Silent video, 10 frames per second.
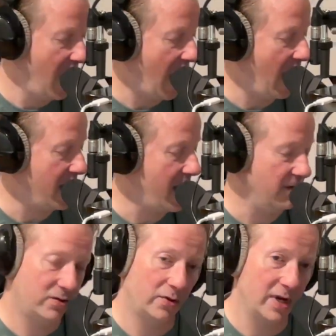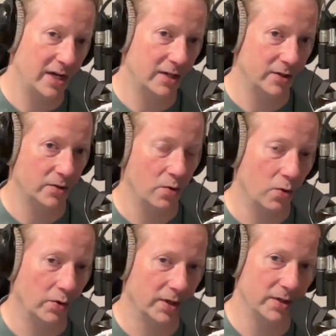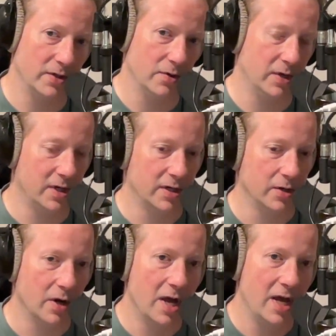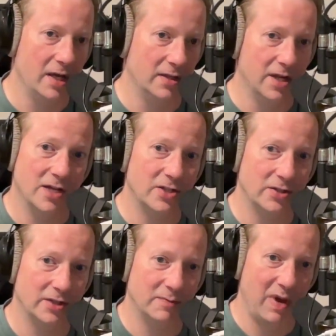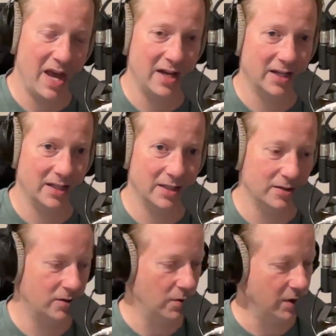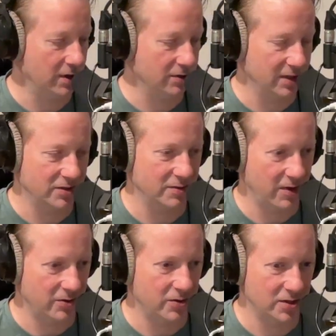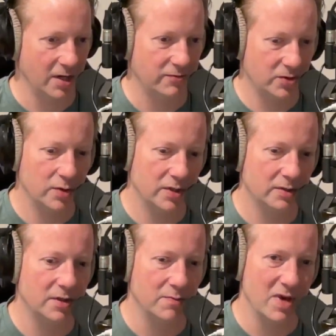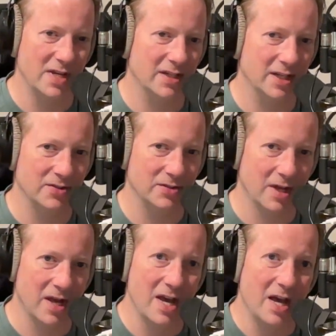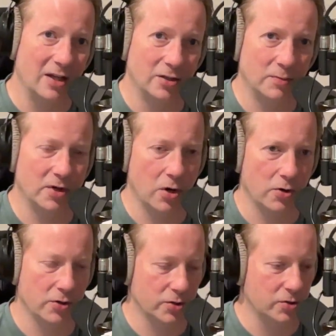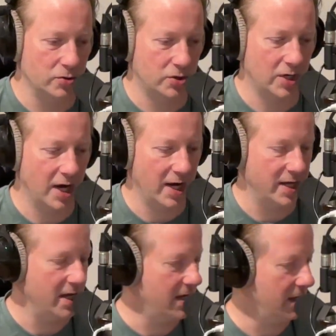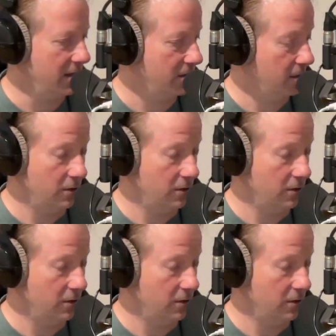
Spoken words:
I have created an organ note here, intentionally panning it and doing like some other stuff to it to make it as a little bit harder to try and